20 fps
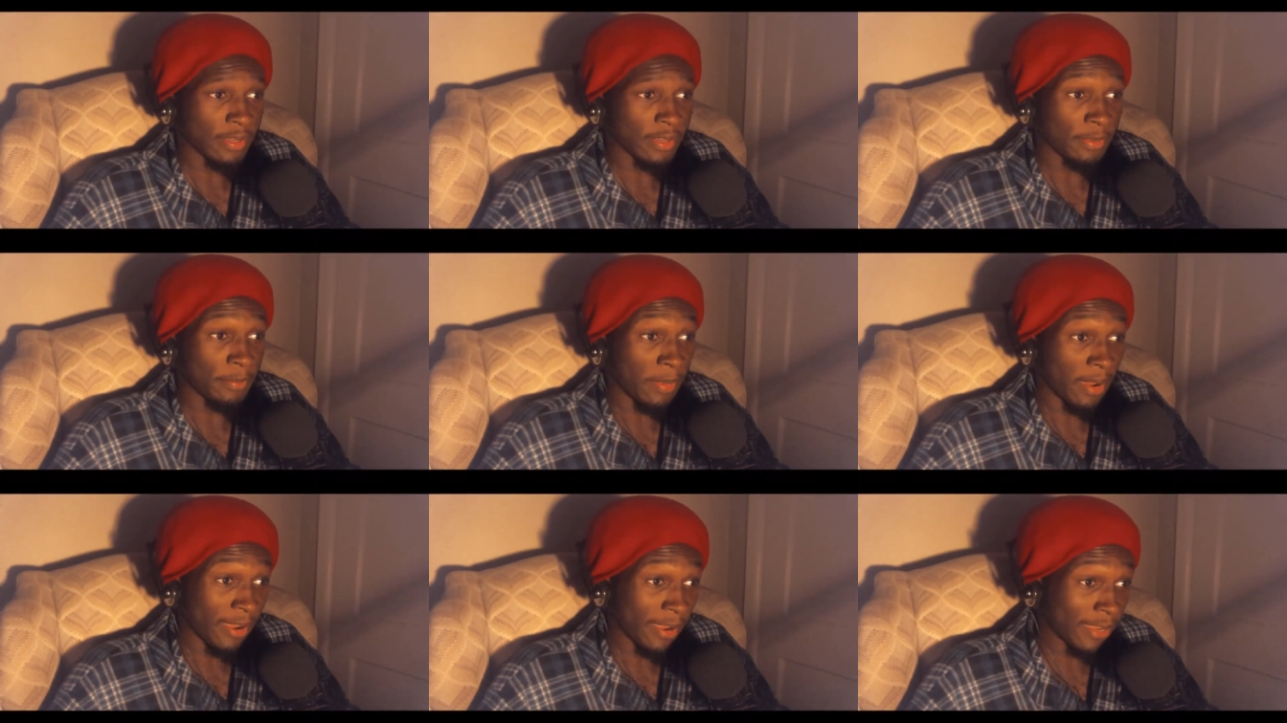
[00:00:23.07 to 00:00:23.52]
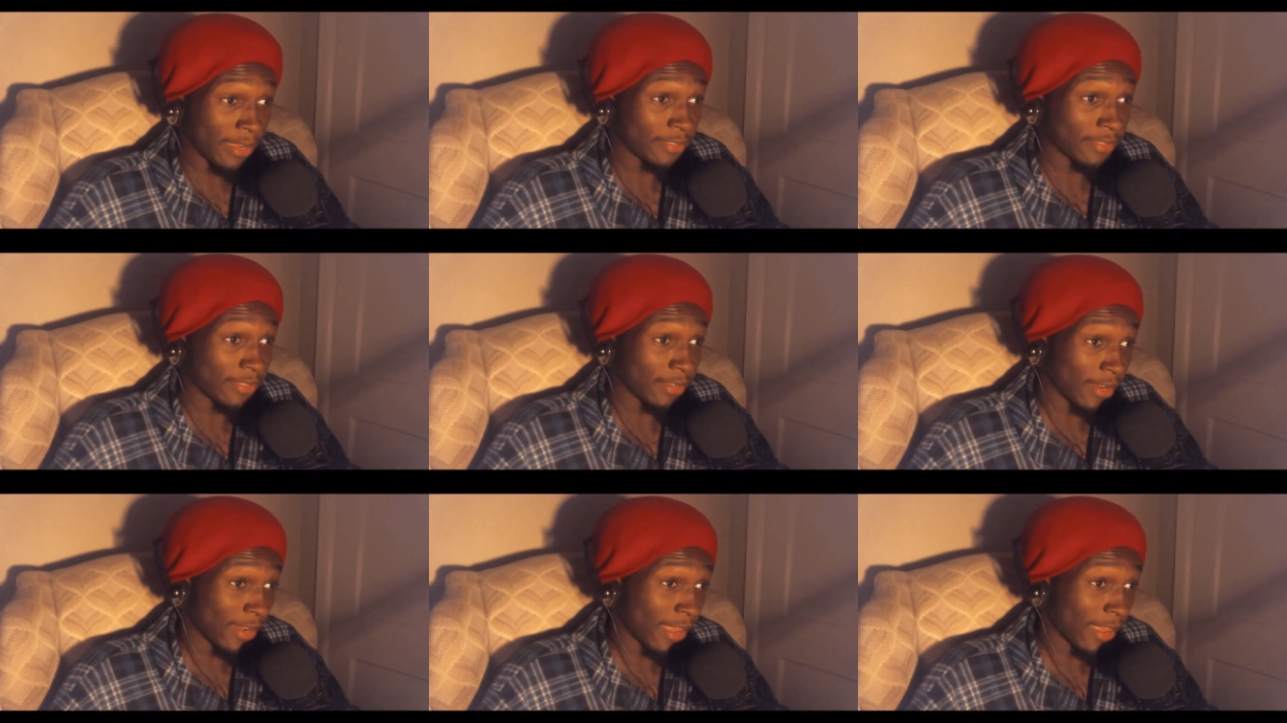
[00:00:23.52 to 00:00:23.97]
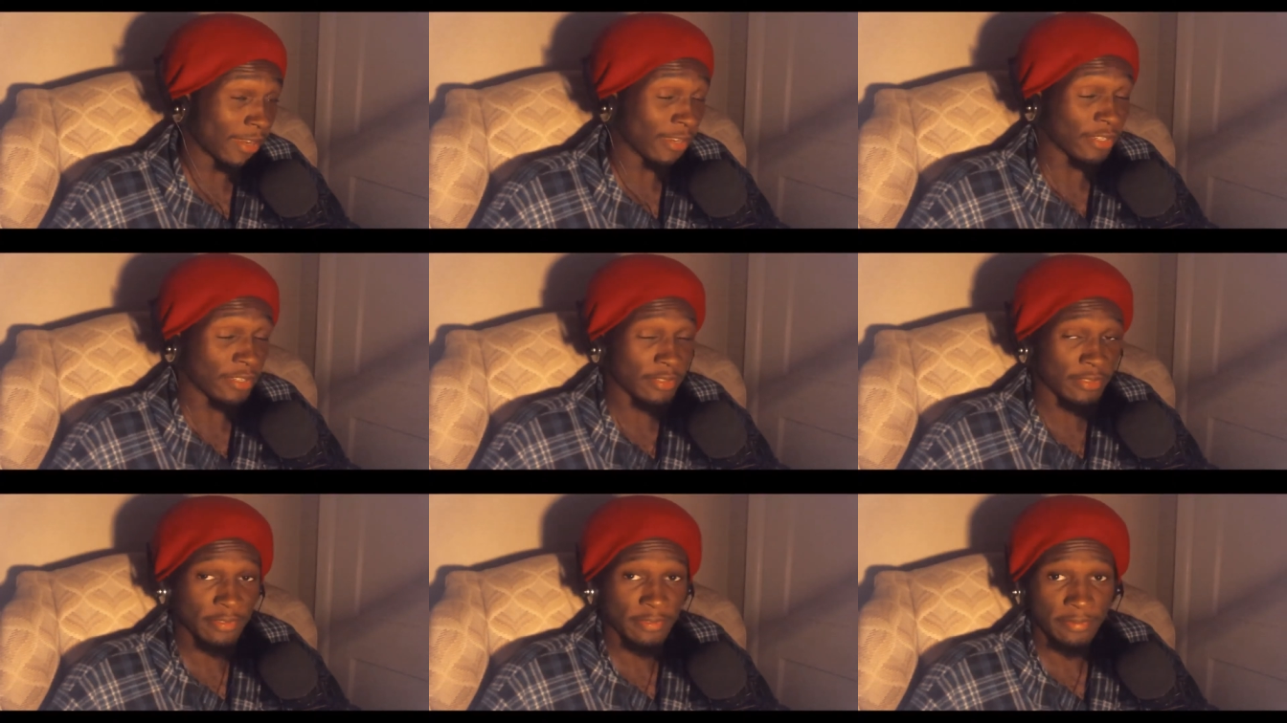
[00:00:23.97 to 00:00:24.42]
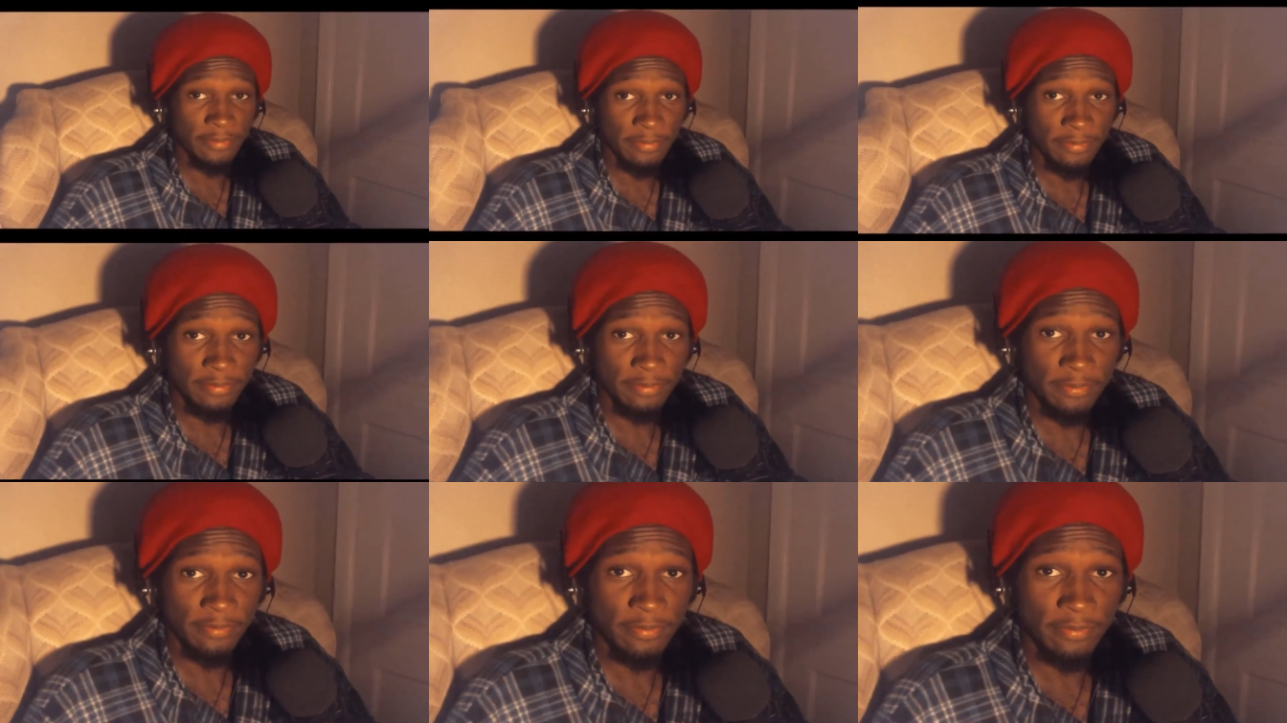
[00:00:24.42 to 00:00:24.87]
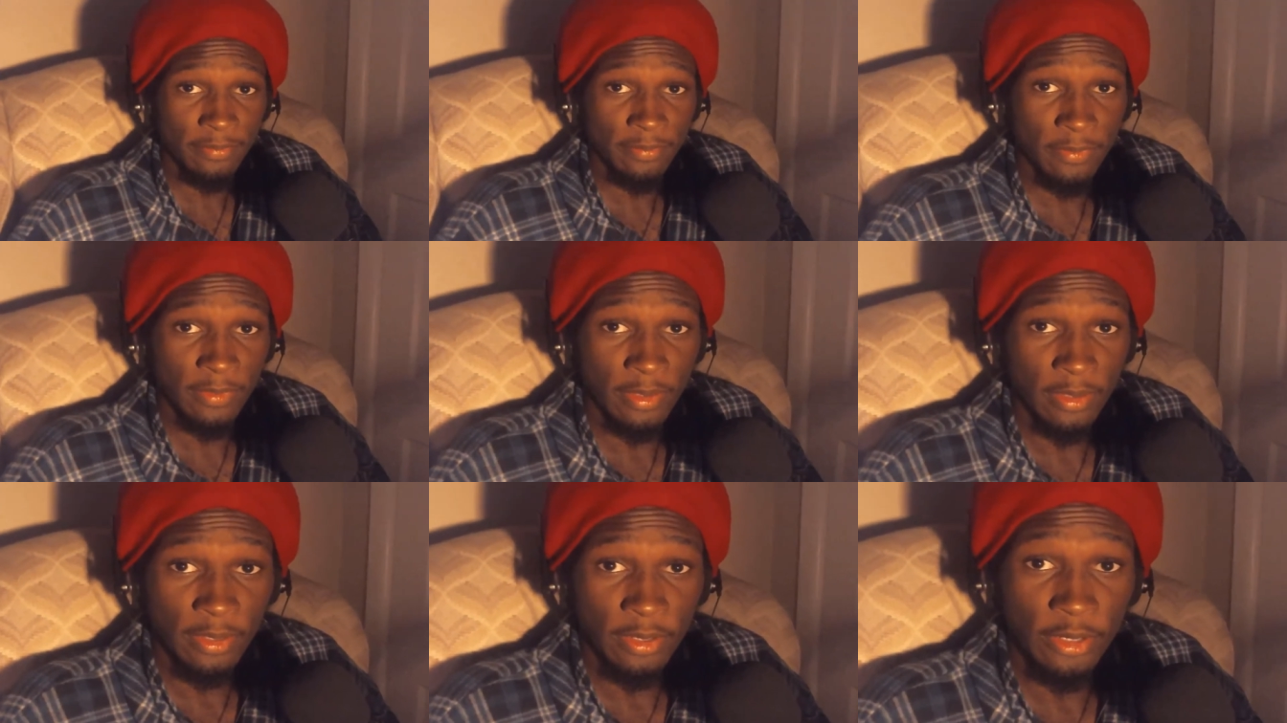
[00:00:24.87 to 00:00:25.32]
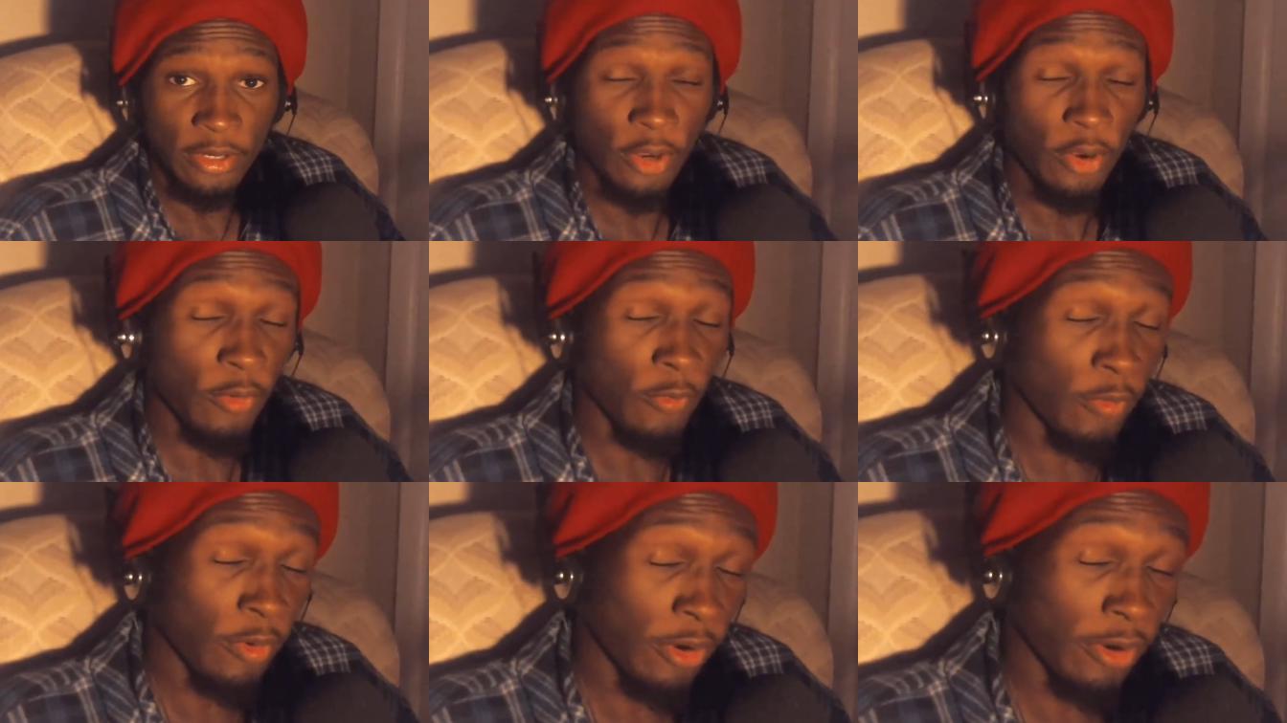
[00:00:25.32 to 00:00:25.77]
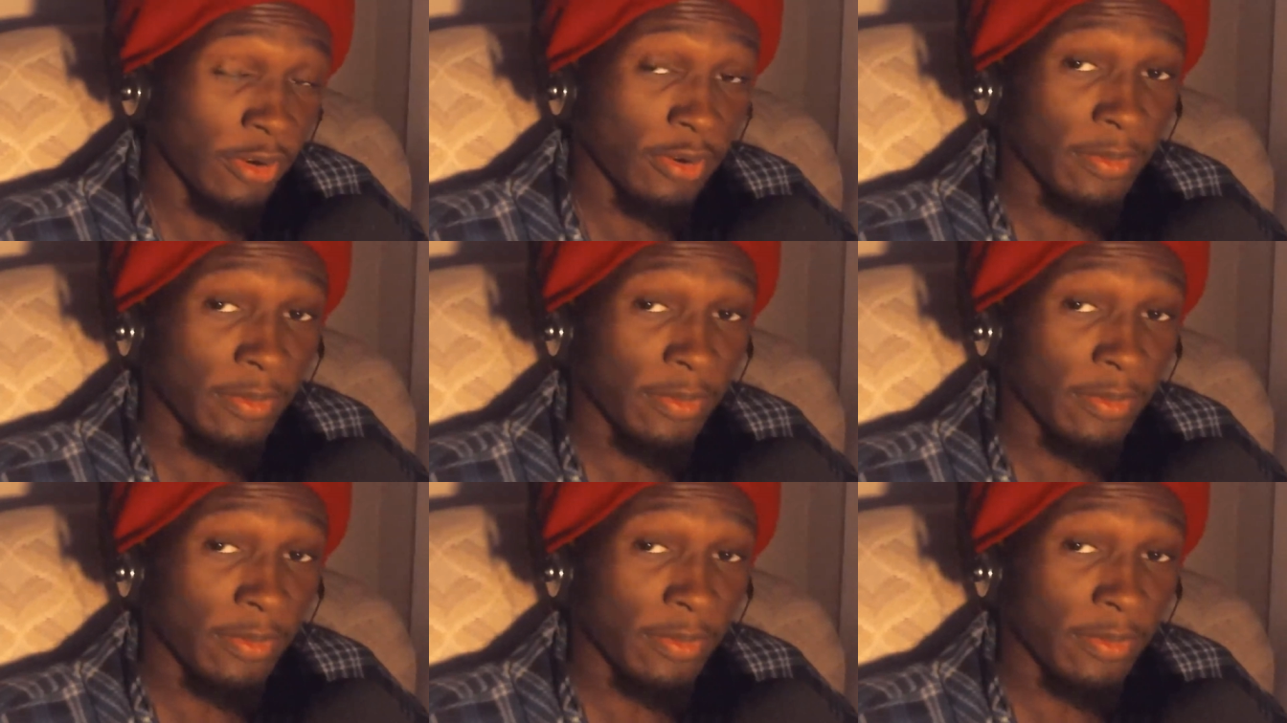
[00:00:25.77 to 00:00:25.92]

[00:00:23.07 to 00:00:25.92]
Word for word: And my answer to that is, don't worry